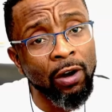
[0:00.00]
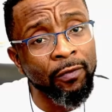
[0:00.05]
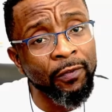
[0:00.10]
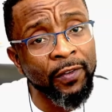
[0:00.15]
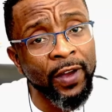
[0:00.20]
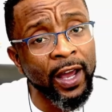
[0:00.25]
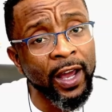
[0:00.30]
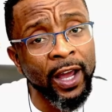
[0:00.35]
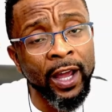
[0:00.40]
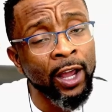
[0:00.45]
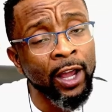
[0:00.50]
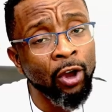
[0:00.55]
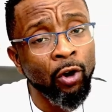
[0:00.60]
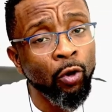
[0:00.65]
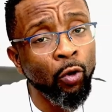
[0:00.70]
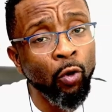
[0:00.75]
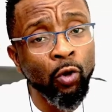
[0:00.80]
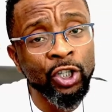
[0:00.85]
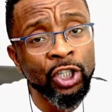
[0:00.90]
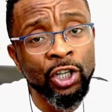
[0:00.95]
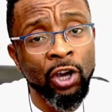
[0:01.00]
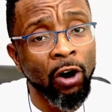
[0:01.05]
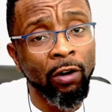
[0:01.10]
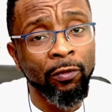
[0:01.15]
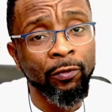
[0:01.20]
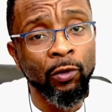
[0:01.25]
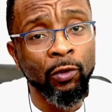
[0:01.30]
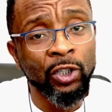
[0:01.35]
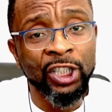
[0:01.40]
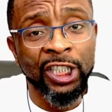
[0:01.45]

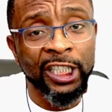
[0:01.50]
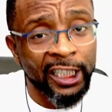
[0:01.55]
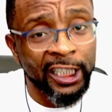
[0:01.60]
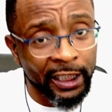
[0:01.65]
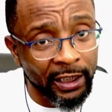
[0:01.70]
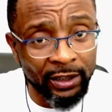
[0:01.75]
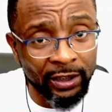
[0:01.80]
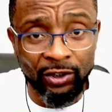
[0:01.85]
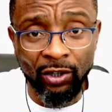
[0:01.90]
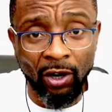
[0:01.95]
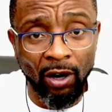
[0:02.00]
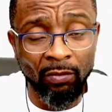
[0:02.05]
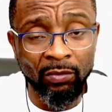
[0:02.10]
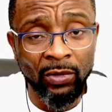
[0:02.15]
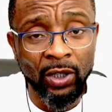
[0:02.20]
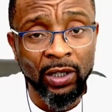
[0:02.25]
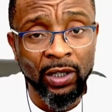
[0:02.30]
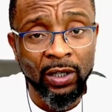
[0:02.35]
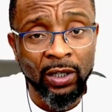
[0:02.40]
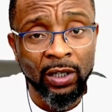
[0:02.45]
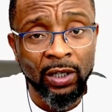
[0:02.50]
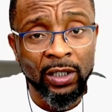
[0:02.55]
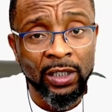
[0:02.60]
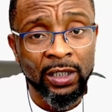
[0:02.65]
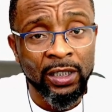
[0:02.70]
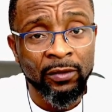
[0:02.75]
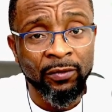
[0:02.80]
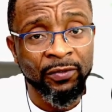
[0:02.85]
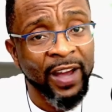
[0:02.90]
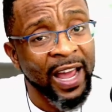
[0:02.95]
Oyi Kingdom,
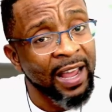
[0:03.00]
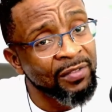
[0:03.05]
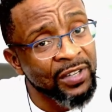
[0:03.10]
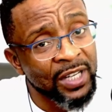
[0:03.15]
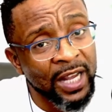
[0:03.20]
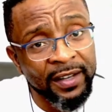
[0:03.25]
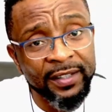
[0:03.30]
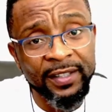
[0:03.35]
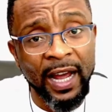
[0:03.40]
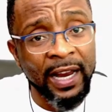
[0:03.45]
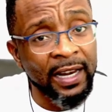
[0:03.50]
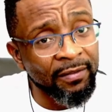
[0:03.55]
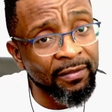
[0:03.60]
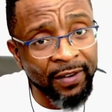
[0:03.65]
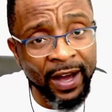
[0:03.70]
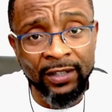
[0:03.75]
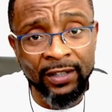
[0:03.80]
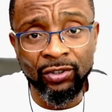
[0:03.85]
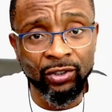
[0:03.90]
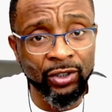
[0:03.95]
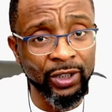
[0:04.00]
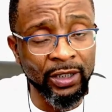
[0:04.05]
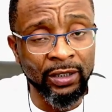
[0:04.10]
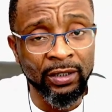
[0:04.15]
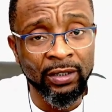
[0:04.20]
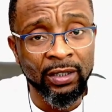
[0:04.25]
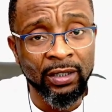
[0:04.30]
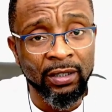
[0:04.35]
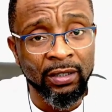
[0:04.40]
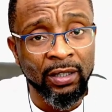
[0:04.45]
5 years anniversary.
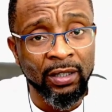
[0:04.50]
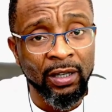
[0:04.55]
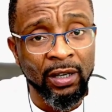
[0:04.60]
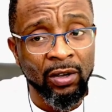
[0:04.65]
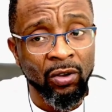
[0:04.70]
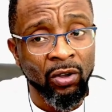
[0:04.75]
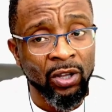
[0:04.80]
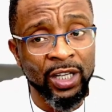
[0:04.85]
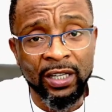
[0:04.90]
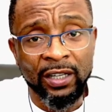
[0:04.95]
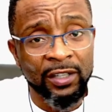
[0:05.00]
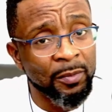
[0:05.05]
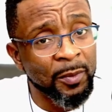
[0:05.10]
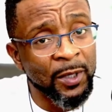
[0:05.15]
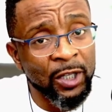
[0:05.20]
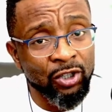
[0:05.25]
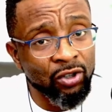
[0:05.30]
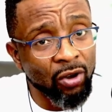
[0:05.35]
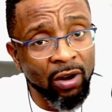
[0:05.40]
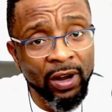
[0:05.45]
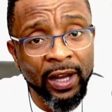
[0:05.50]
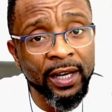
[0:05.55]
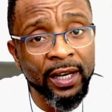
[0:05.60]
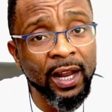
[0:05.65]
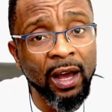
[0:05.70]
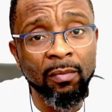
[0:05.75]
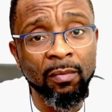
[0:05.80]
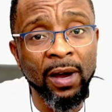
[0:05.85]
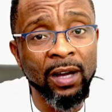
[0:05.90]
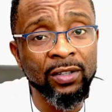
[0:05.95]
He's been talking
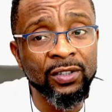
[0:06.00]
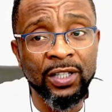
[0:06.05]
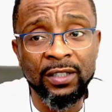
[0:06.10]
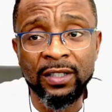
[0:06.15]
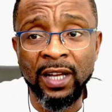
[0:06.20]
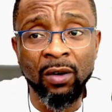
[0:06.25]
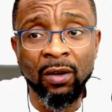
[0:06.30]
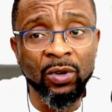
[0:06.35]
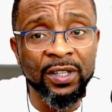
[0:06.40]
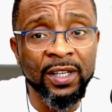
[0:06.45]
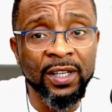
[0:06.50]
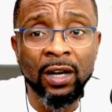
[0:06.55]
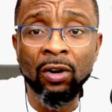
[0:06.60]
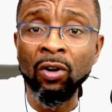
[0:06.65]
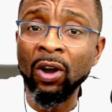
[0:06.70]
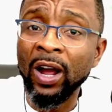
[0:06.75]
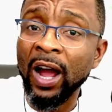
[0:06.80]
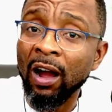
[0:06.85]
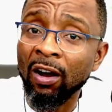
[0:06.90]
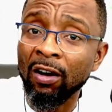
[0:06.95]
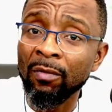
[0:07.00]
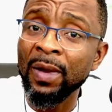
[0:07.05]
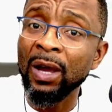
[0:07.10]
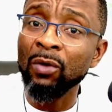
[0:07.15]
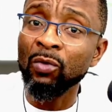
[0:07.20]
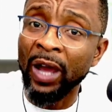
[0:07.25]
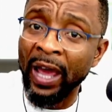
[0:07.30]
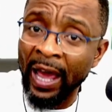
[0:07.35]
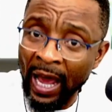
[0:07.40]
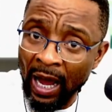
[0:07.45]
about it, and we said local government
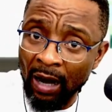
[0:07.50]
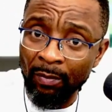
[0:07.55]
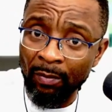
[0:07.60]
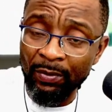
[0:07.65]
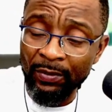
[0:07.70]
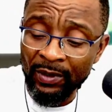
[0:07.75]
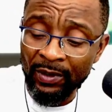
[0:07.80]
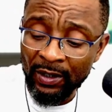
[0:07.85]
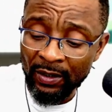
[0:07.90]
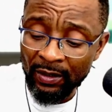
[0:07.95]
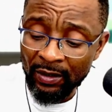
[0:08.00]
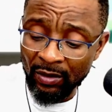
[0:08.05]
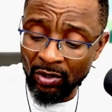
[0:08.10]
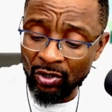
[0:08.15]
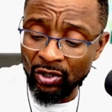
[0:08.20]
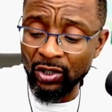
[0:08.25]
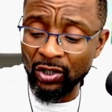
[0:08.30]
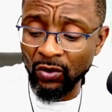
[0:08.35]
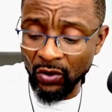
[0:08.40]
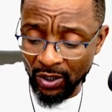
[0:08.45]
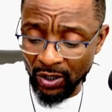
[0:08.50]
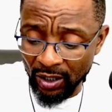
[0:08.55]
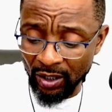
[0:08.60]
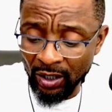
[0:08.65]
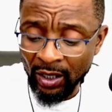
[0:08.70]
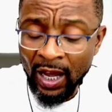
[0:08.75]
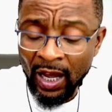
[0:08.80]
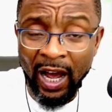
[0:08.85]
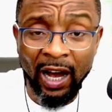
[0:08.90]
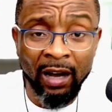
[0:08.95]
will help. It's okay.
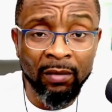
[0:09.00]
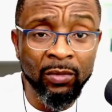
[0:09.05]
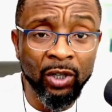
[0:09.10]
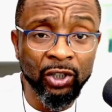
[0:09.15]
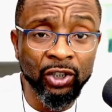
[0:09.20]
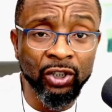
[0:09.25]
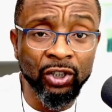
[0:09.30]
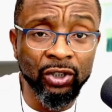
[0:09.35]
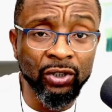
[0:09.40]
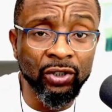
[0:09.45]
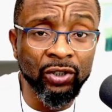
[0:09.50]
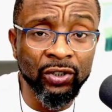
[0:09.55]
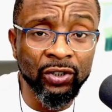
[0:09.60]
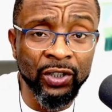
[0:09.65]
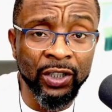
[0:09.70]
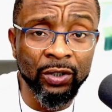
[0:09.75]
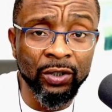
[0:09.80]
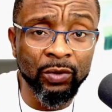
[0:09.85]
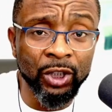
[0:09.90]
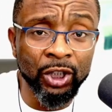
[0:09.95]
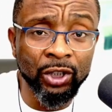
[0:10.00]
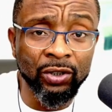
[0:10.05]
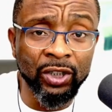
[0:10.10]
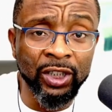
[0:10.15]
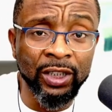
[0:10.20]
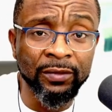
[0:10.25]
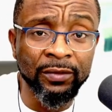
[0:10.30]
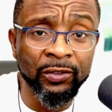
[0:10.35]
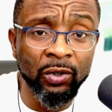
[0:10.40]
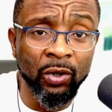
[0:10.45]
How much do you think we should
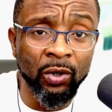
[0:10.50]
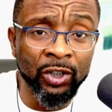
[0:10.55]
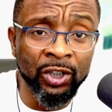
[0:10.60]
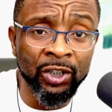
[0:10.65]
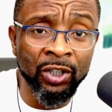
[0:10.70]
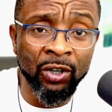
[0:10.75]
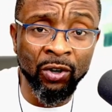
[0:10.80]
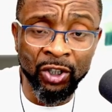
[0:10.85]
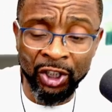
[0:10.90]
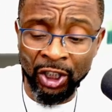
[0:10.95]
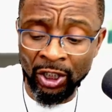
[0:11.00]
give to Oyi